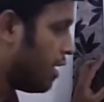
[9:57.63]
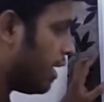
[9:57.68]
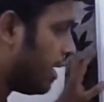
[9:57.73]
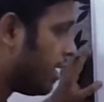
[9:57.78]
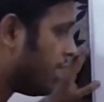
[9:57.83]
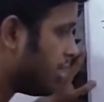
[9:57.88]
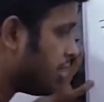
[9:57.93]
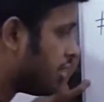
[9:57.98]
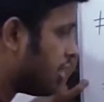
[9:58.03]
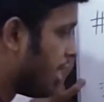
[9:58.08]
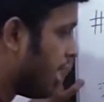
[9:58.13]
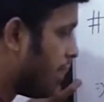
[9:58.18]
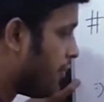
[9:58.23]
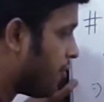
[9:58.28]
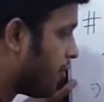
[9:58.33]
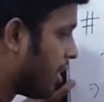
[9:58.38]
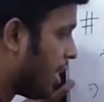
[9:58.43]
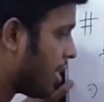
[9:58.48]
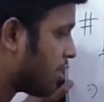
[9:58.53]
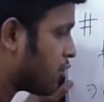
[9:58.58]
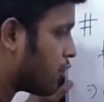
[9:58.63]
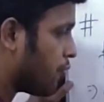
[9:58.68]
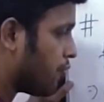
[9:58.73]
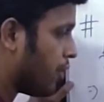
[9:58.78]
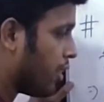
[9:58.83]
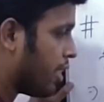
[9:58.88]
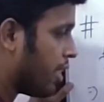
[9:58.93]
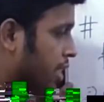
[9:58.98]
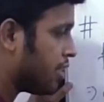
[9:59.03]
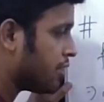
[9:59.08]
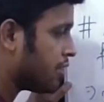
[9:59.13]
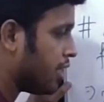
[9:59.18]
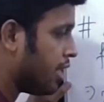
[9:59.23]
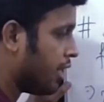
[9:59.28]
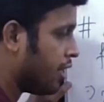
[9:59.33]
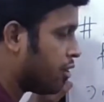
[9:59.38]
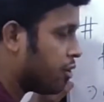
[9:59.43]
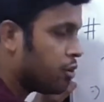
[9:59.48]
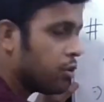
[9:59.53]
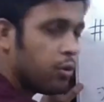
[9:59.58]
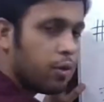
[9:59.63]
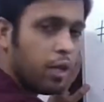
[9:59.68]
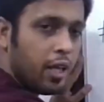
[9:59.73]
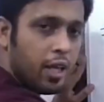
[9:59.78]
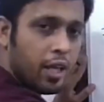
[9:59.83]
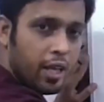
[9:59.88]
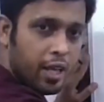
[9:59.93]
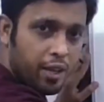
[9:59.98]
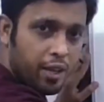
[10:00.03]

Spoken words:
It is f dash of nx into